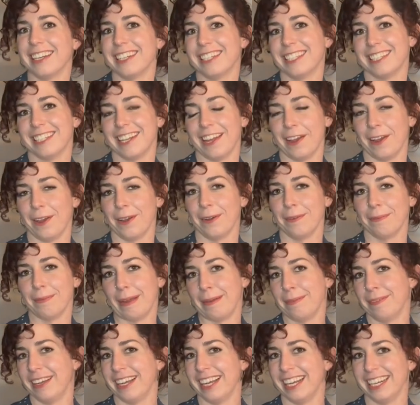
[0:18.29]
So my
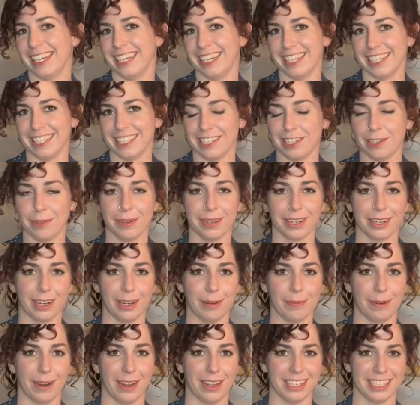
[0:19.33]
plan is to work on a
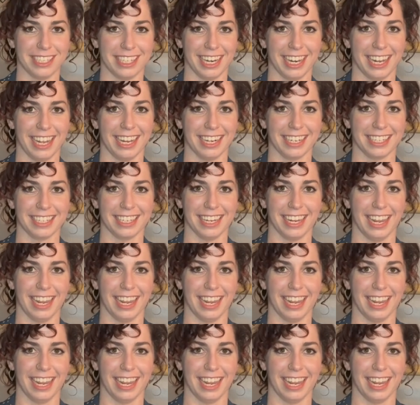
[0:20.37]
project